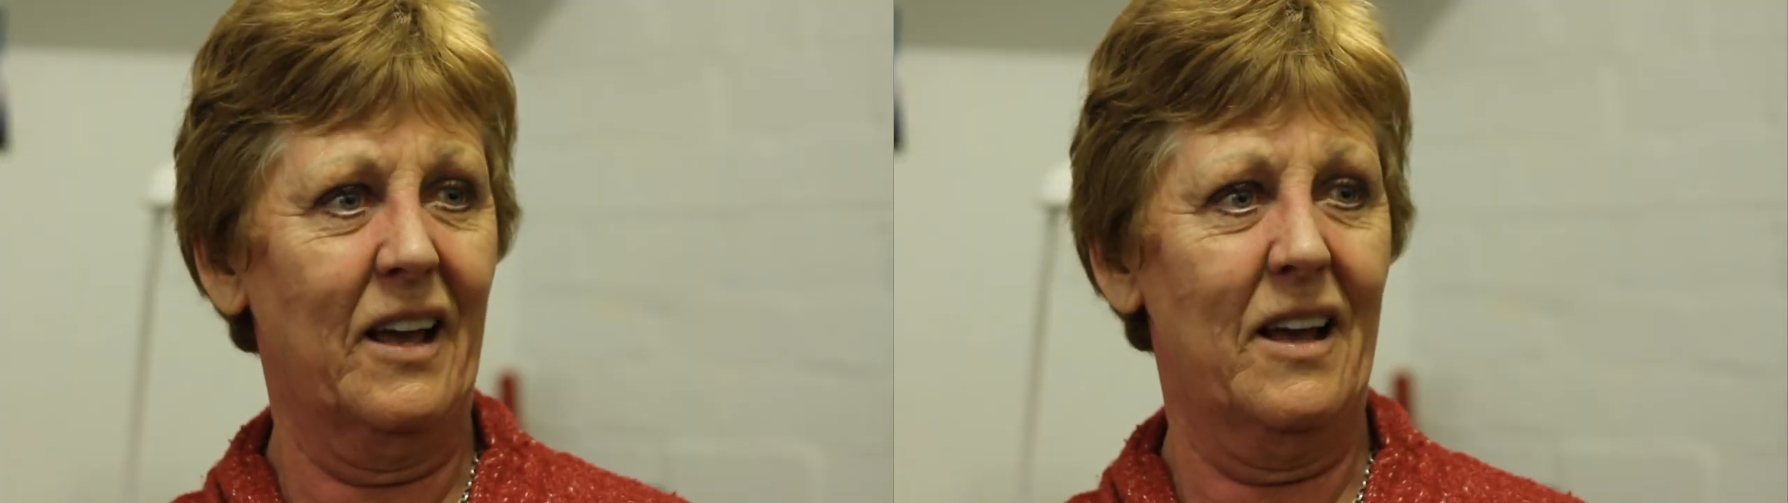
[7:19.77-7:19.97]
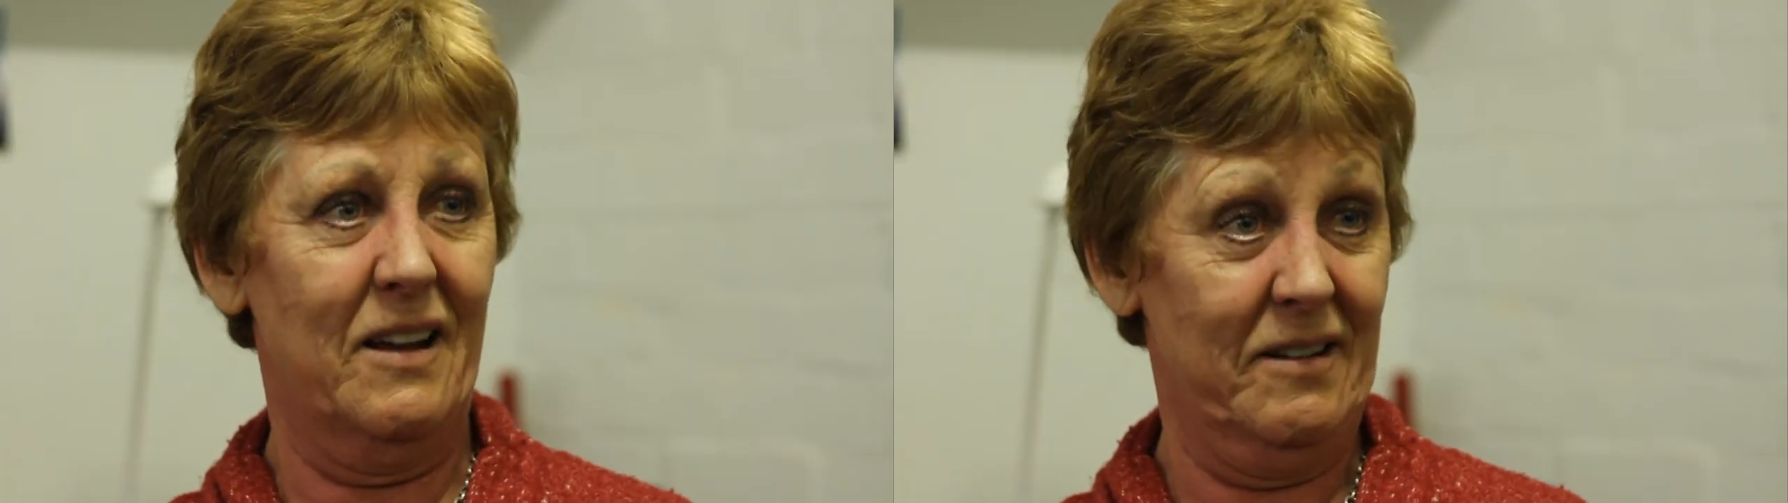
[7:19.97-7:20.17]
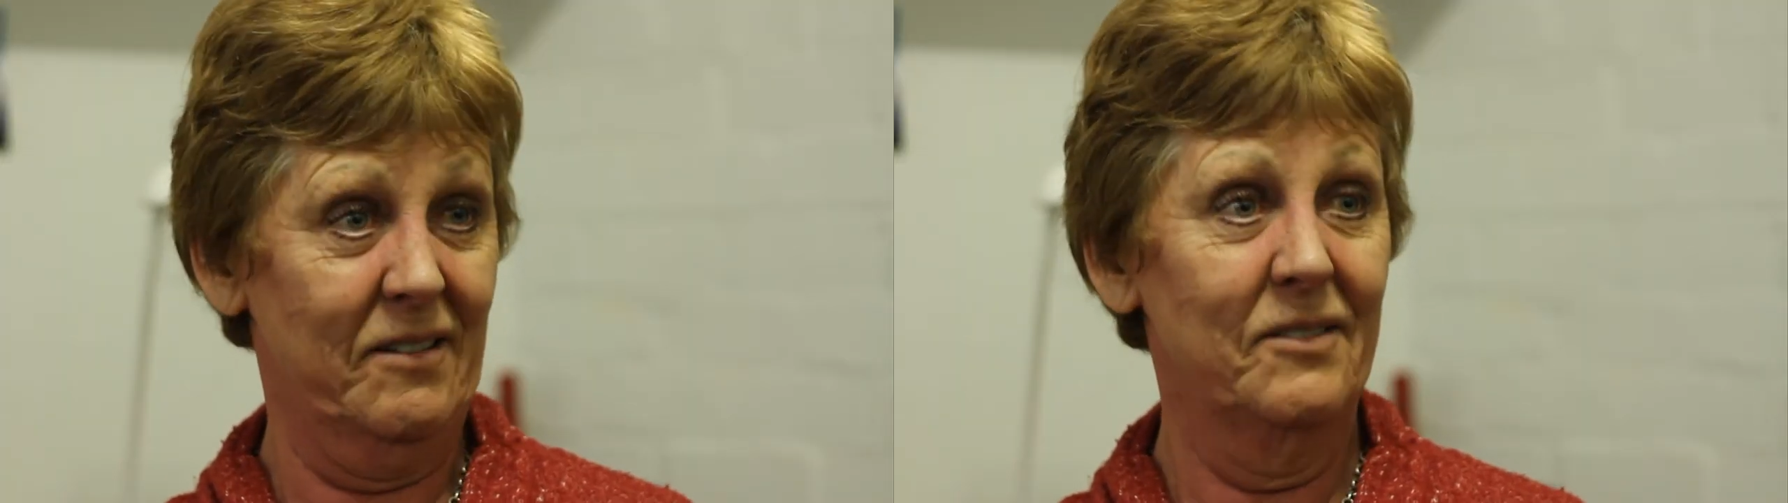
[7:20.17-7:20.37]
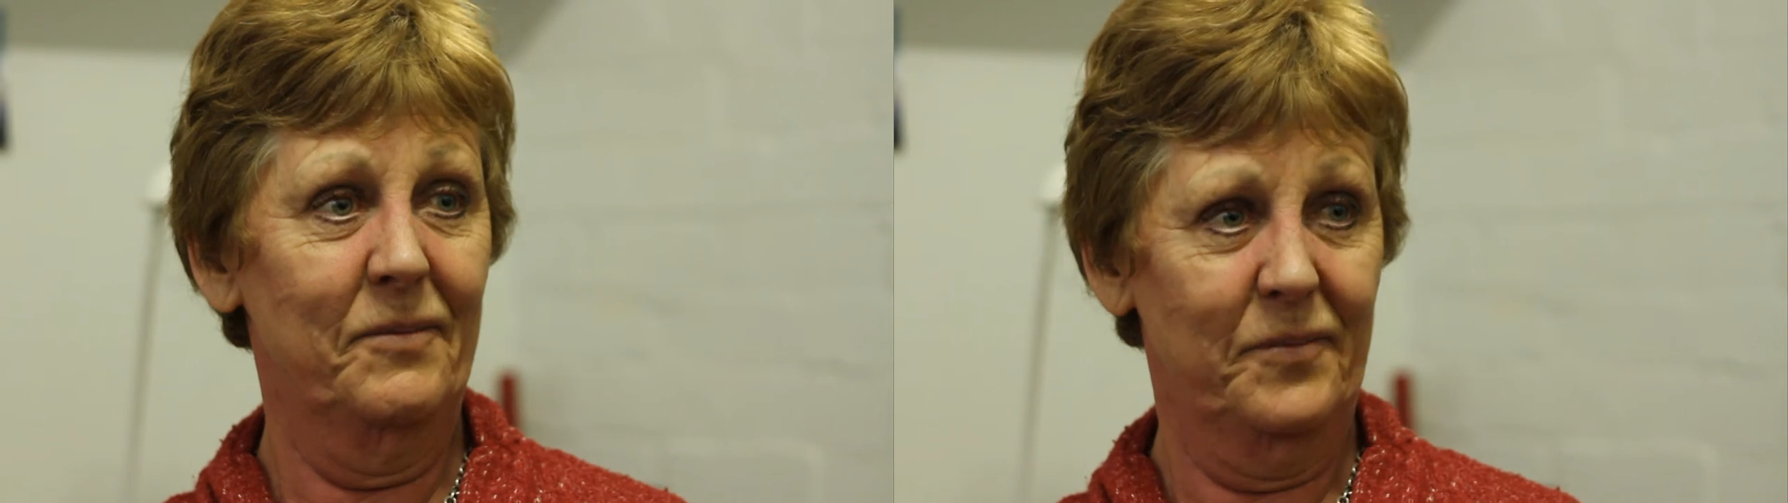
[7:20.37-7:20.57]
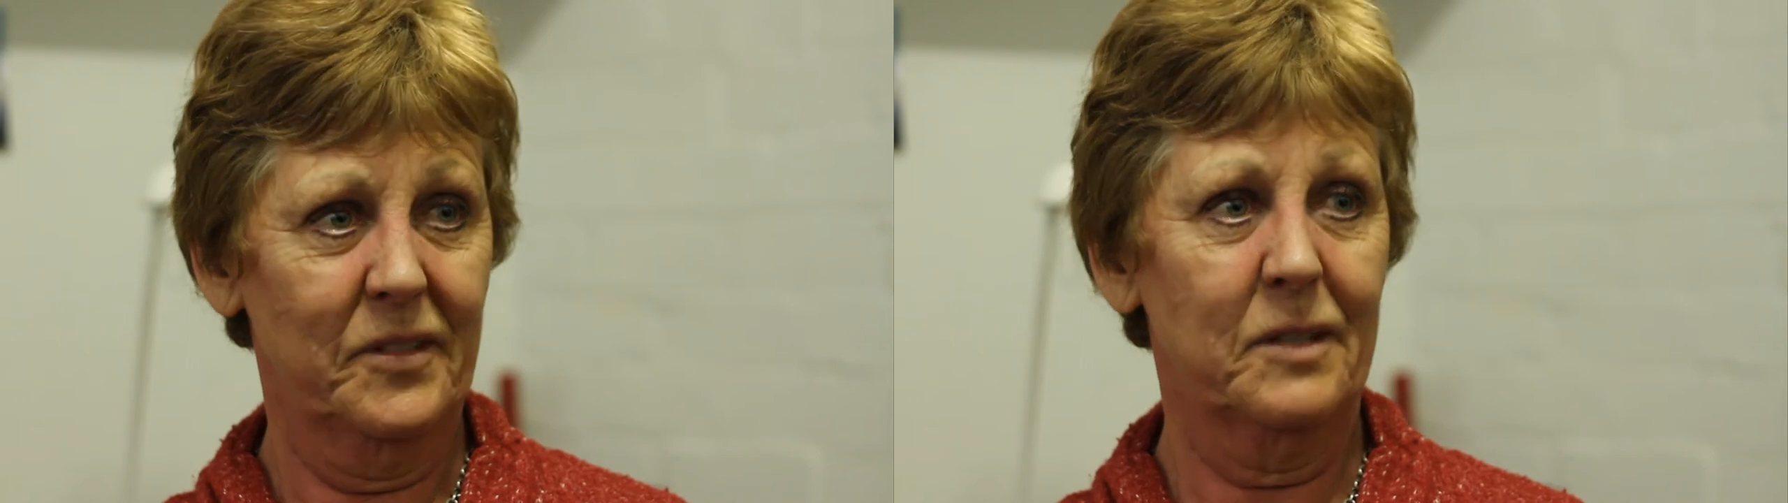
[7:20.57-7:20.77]
are.
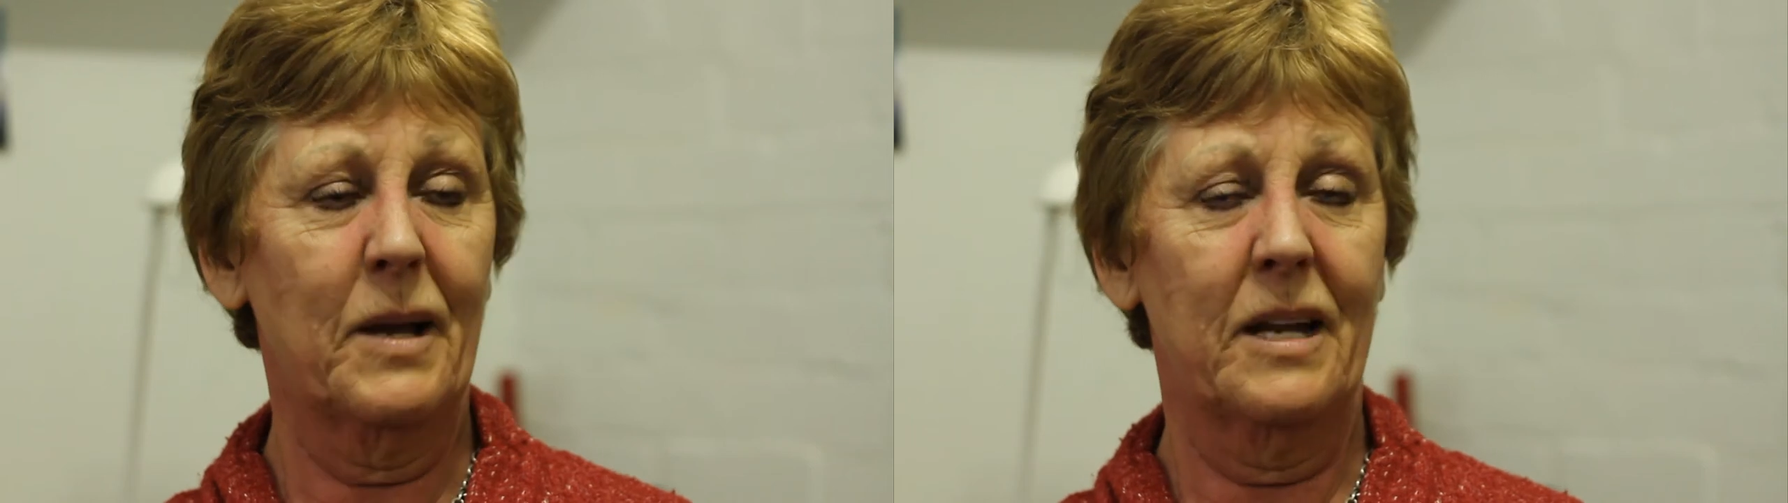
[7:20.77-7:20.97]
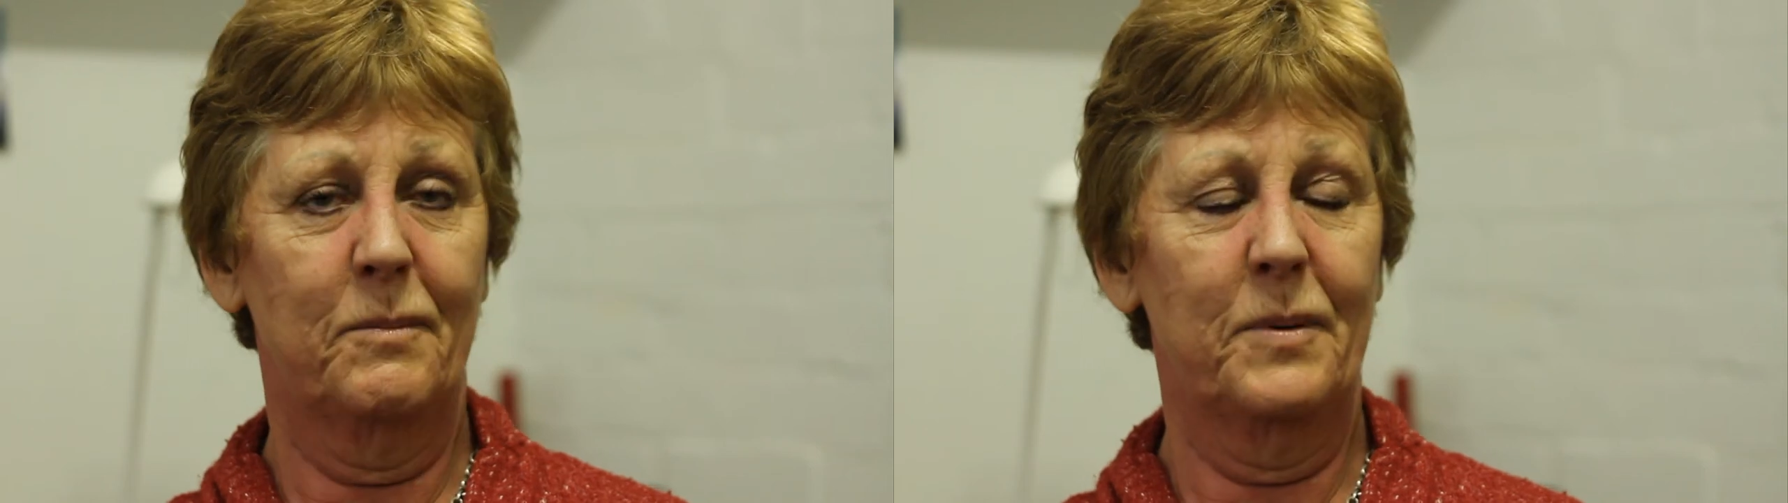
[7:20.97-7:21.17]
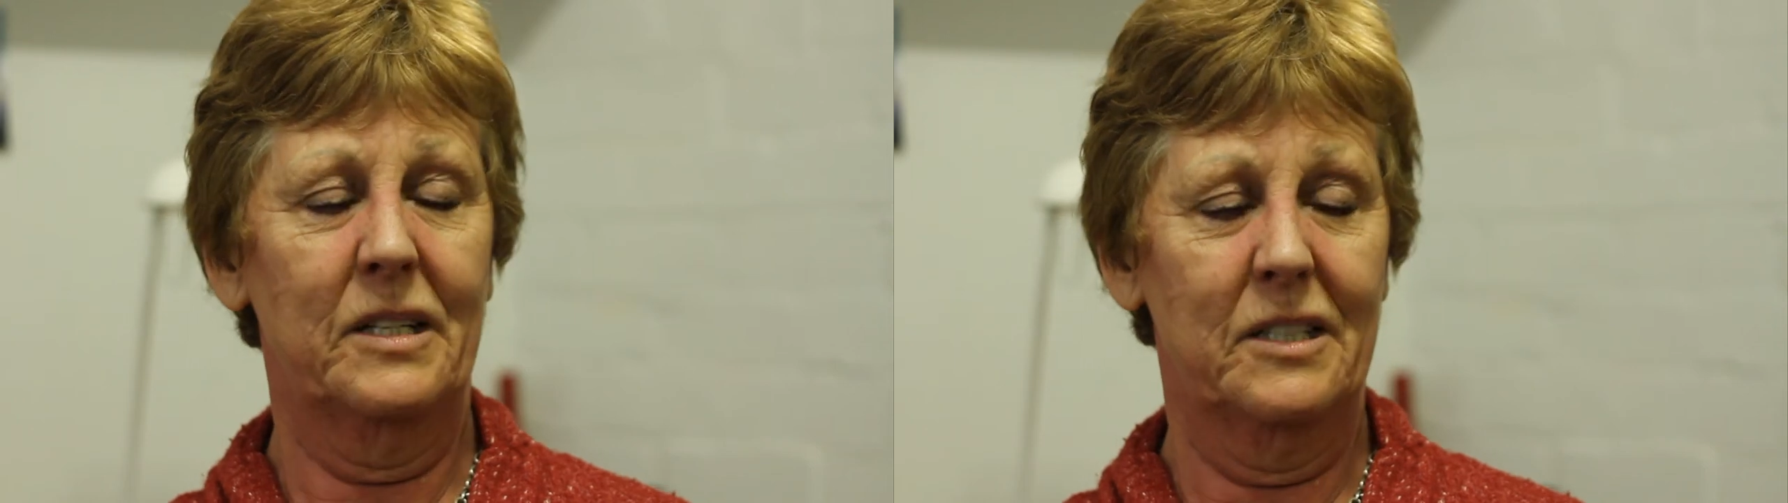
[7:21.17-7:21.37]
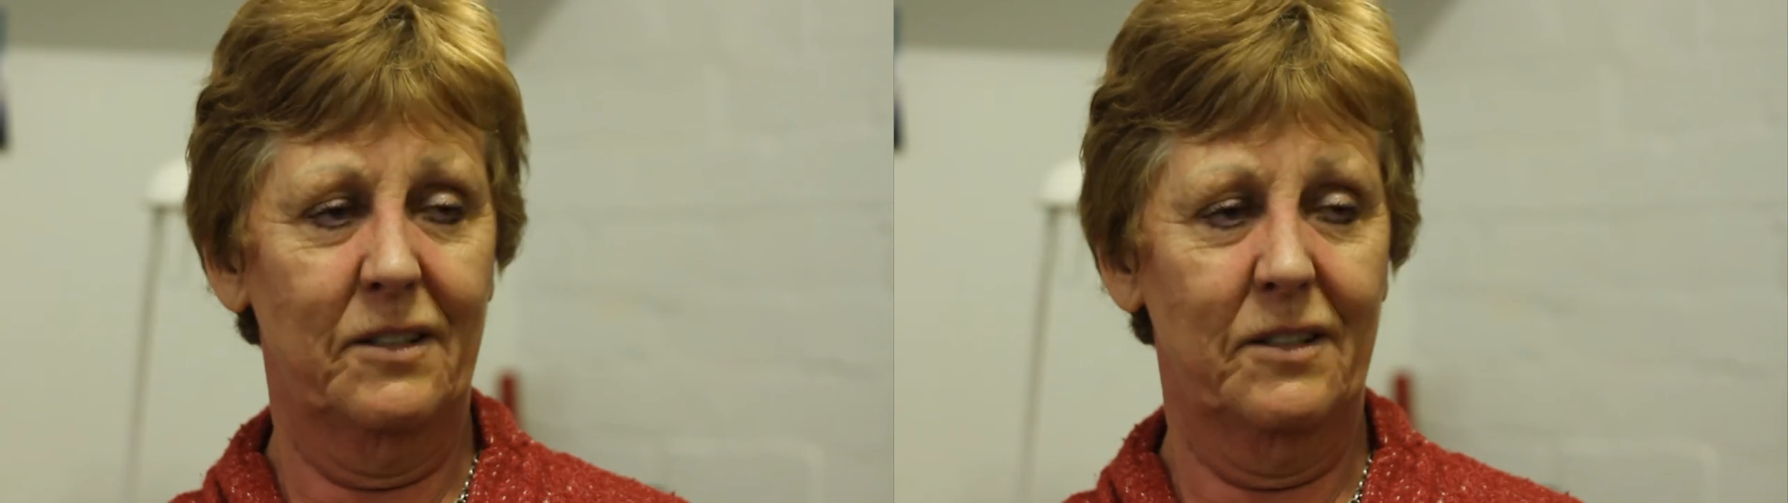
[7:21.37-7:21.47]
It's made a big